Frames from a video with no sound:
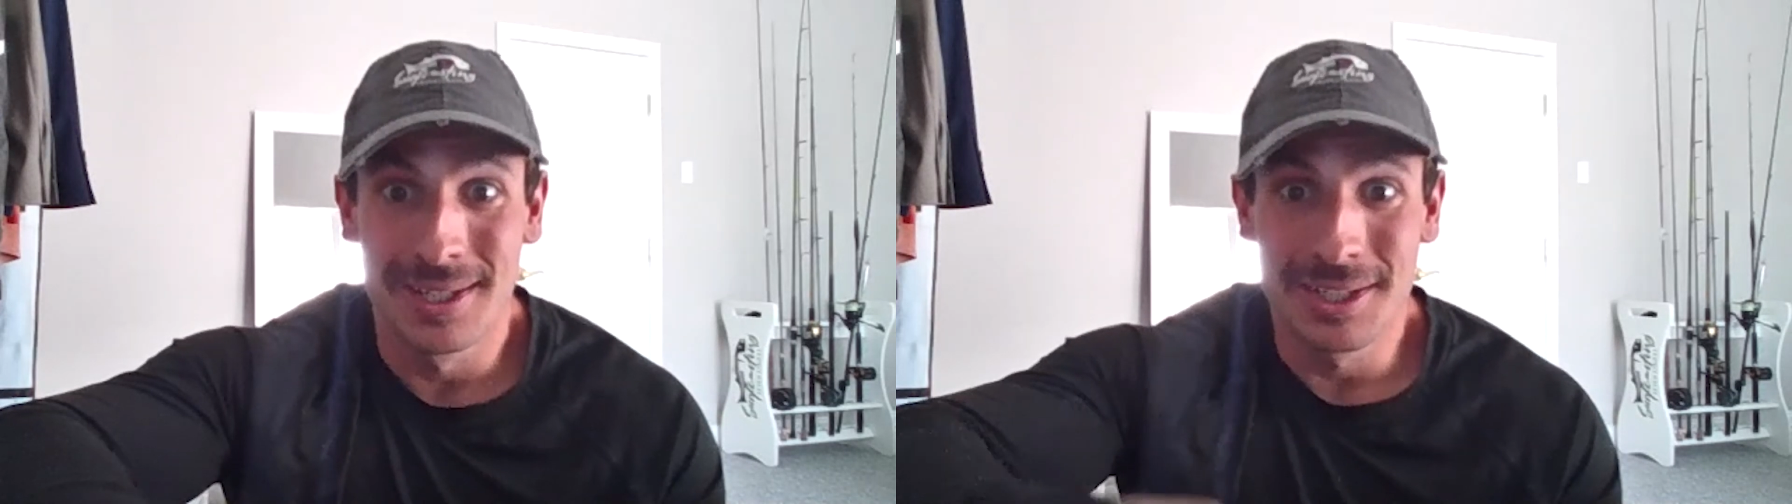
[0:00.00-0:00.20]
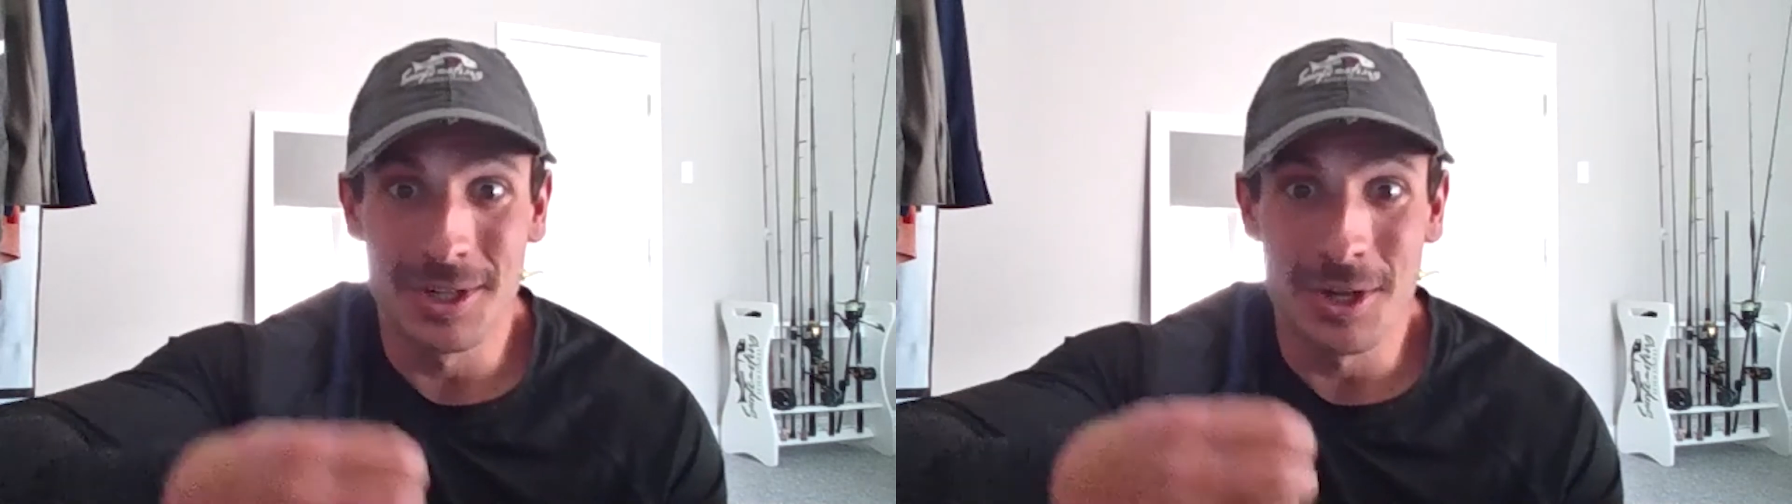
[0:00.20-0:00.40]

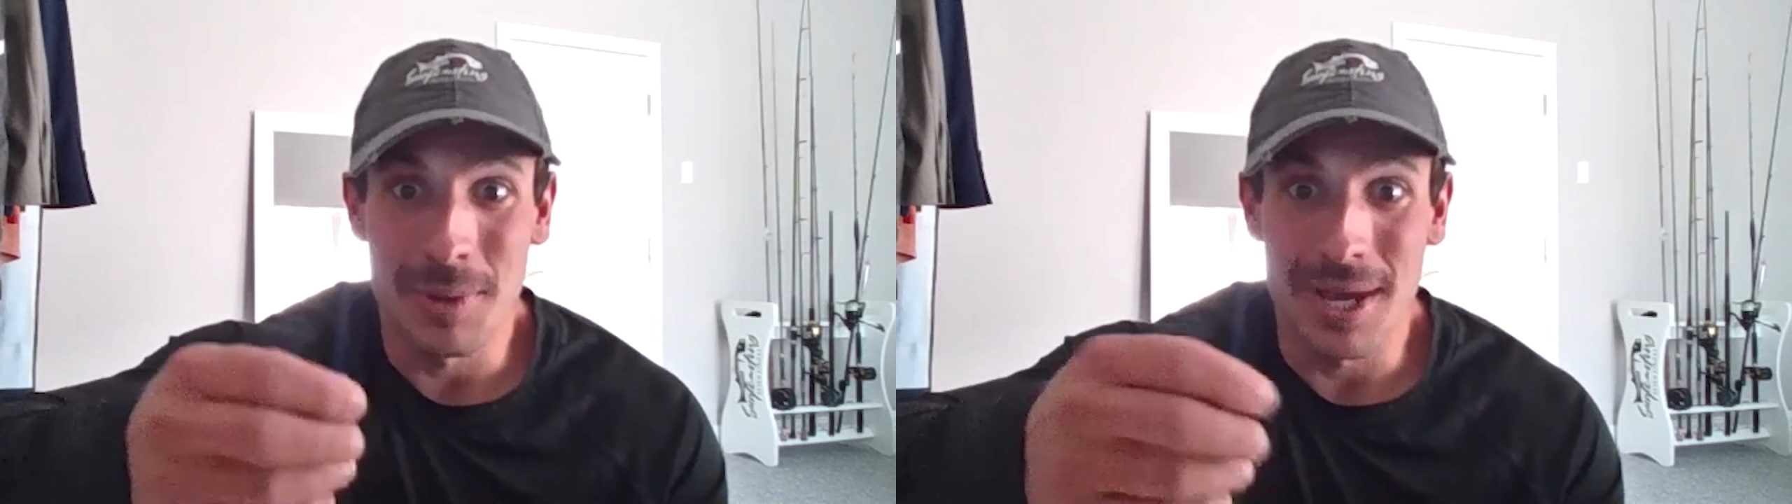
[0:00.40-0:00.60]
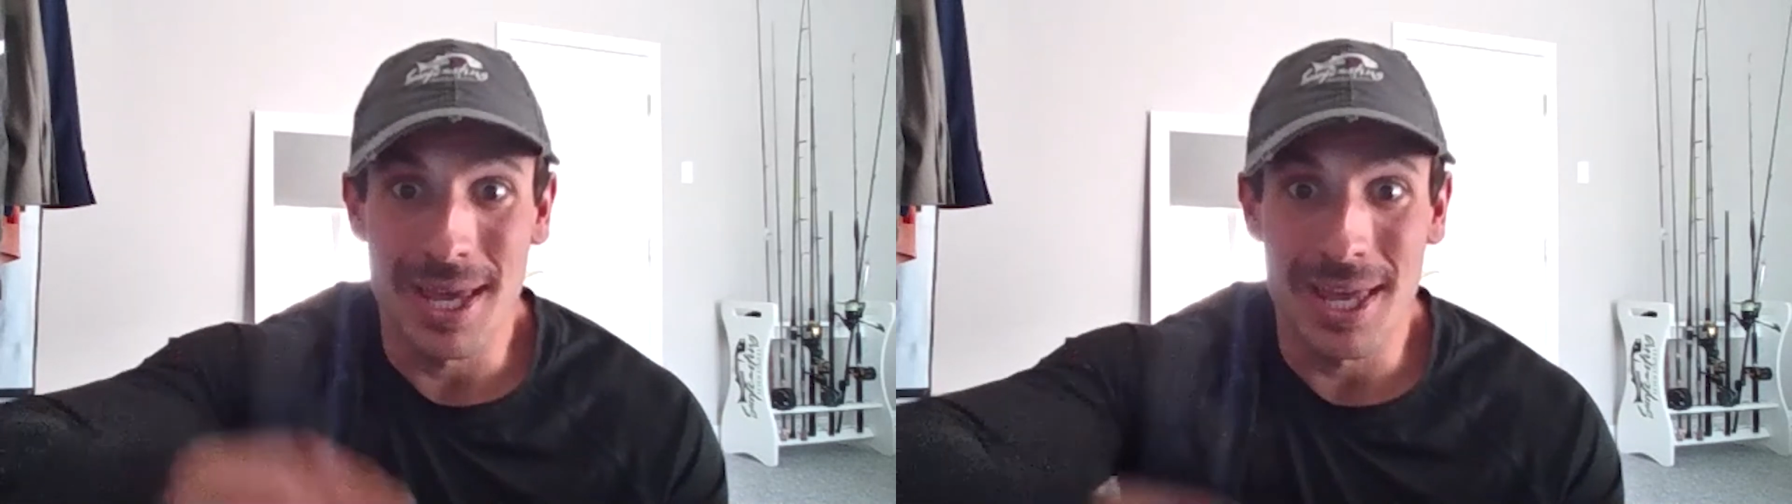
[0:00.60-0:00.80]

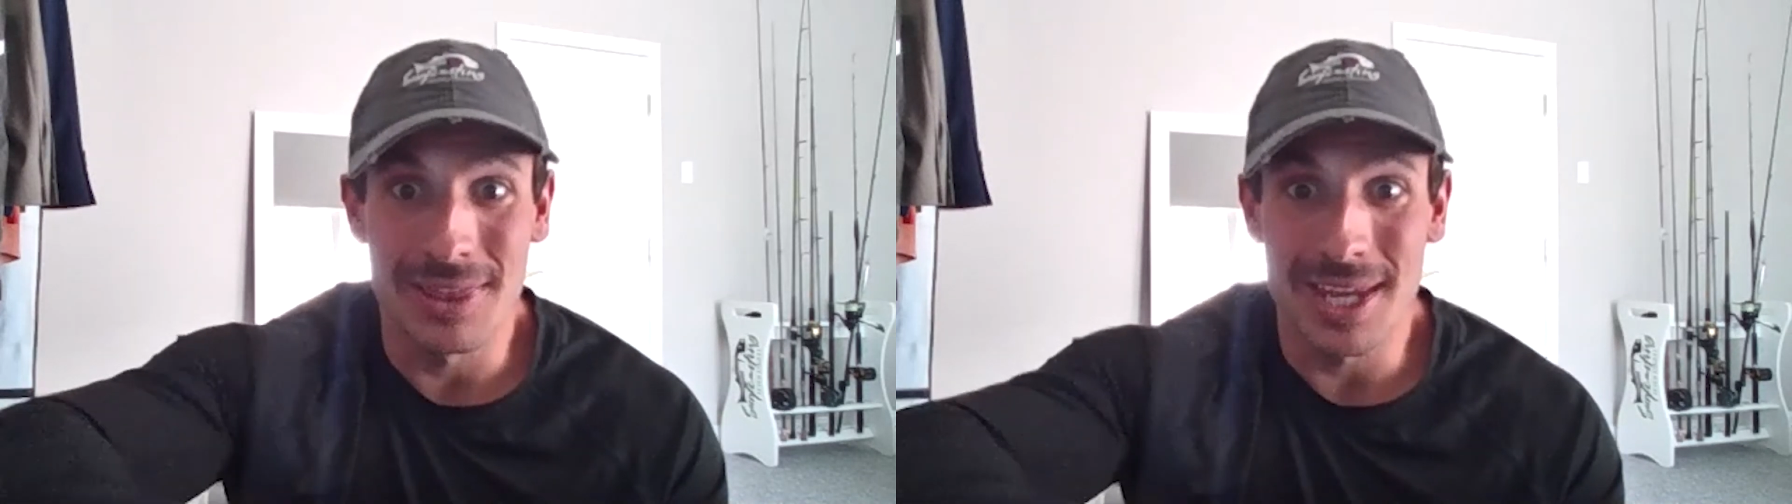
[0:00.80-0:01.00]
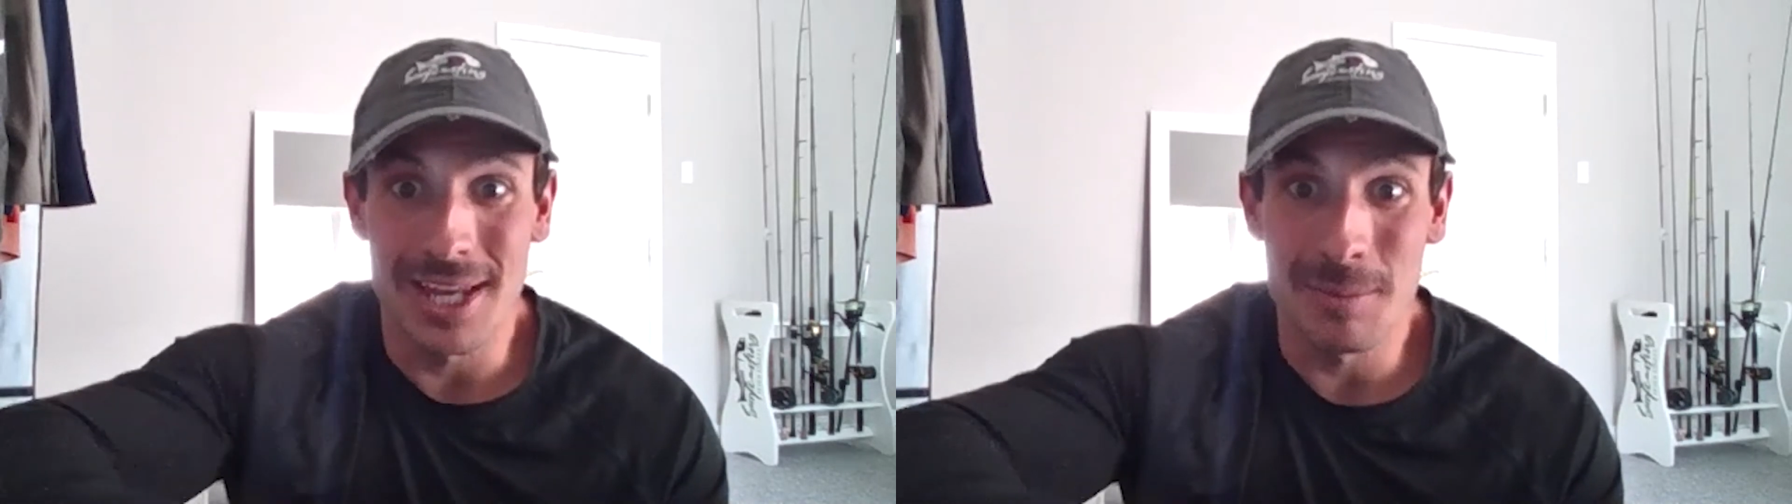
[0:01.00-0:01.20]
at
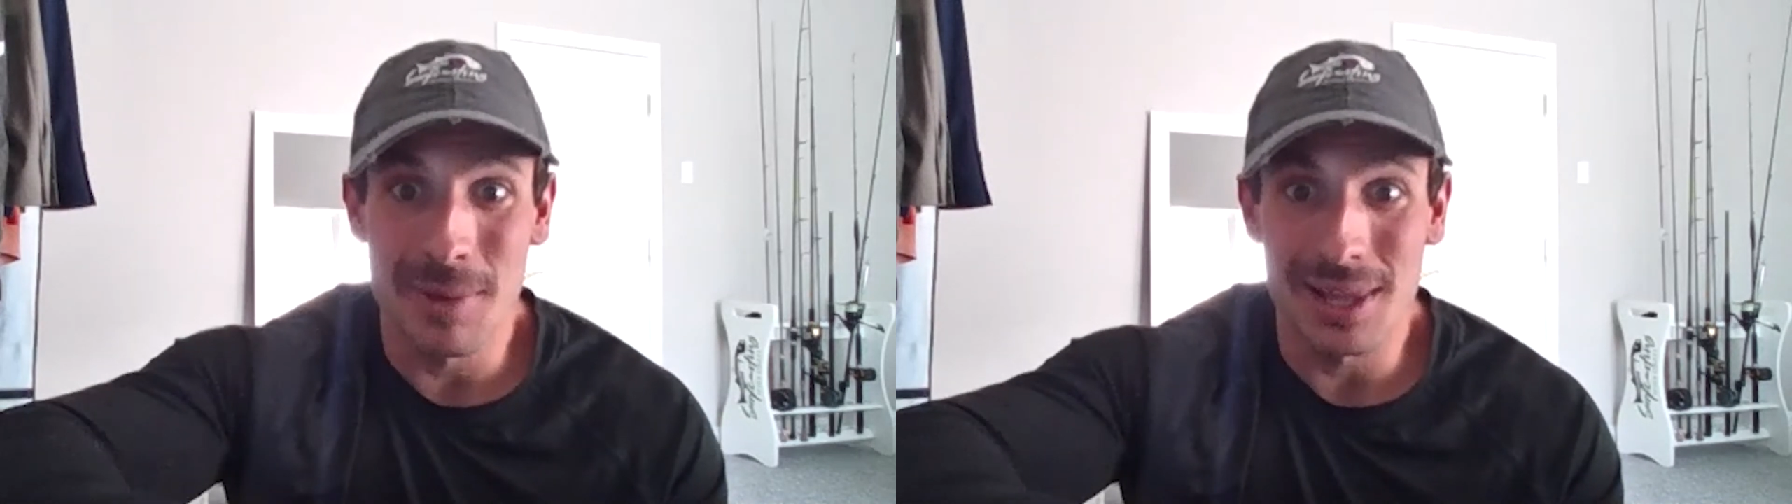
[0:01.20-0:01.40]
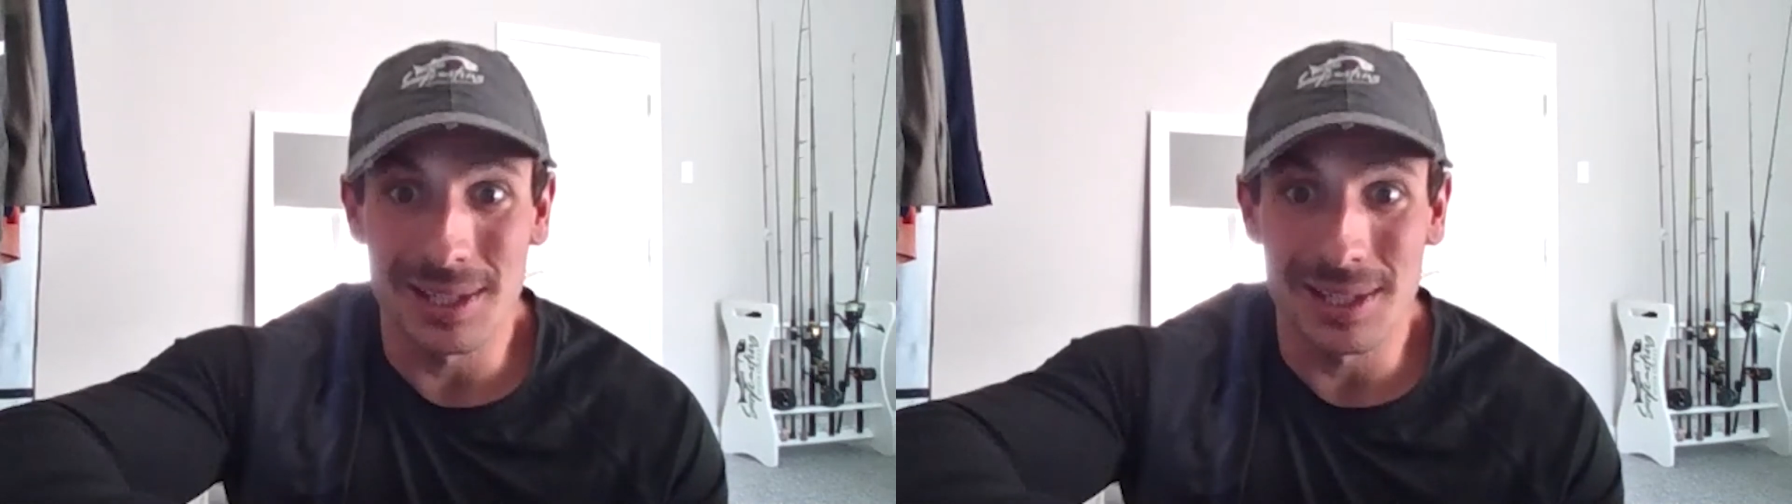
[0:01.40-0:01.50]
the end of my